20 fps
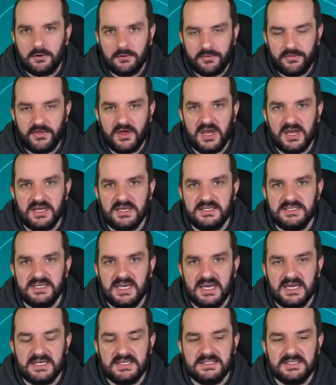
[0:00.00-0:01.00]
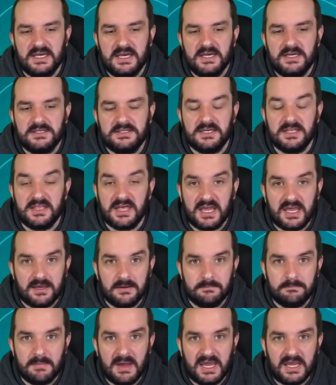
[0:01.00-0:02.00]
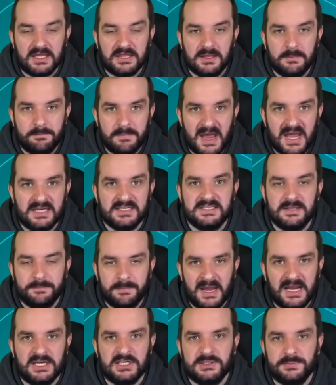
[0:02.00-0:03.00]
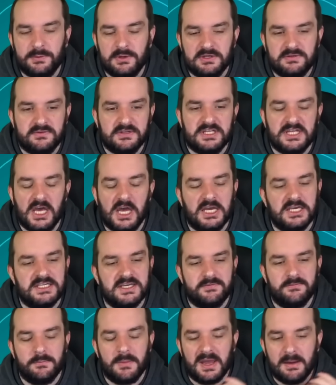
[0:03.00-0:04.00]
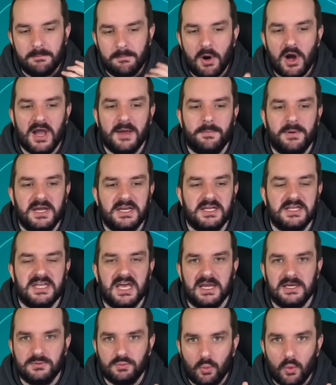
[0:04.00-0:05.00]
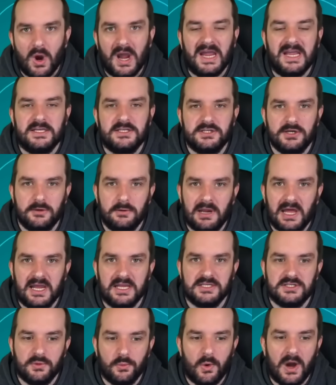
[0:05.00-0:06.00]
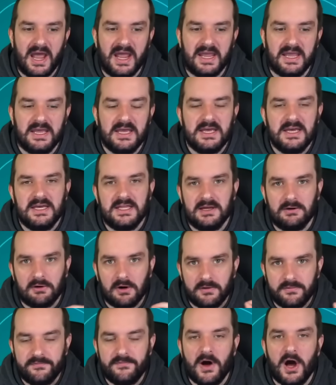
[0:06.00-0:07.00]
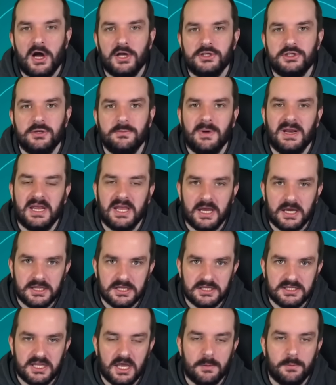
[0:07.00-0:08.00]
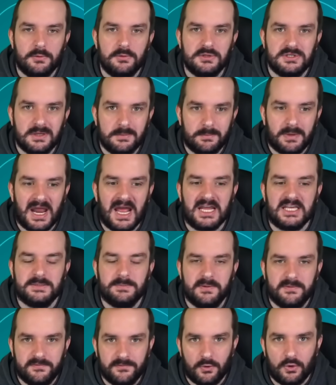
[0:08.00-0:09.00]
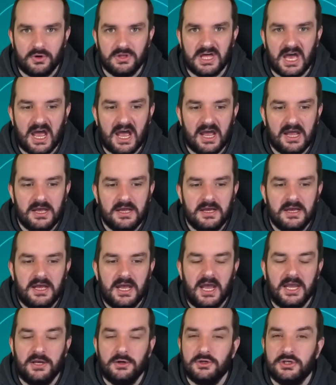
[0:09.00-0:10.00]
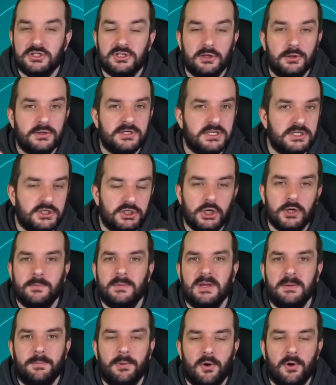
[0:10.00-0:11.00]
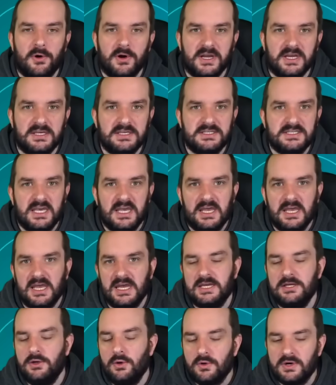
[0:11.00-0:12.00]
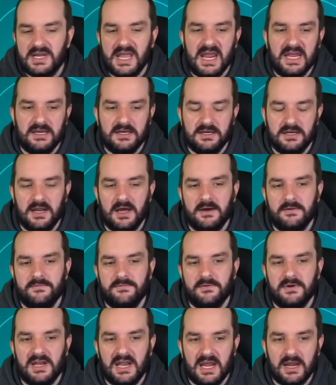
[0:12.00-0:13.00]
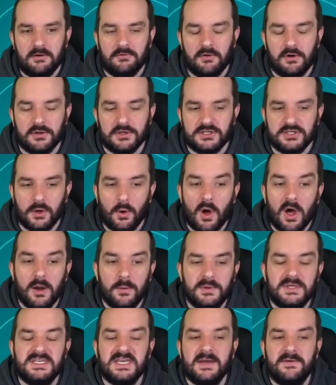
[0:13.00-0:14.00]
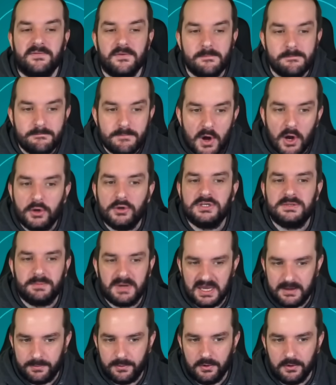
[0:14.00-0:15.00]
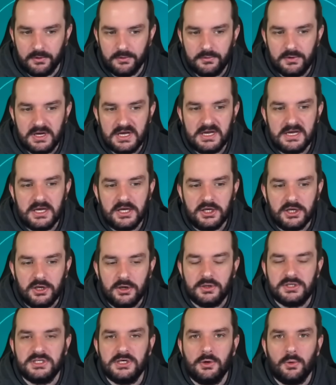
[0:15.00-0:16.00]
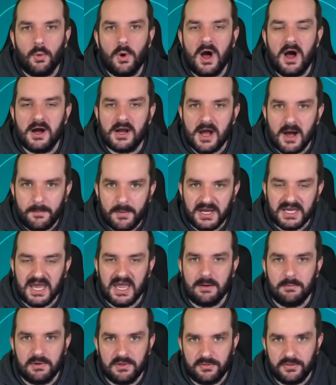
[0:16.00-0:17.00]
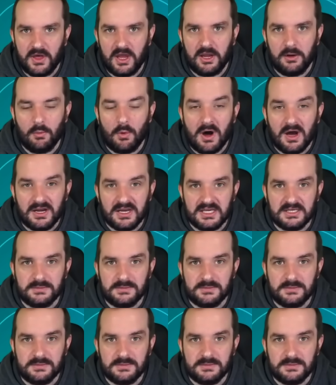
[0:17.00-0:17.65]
or 36 so that they can make the best bench boost for 37. But in my opinion, that is way too late to wait. There are far too many other doubles and blanks before that. And you're just losing too many points and not gaining enough later on. So I would say for most people, using your wildcard by gaming 31 is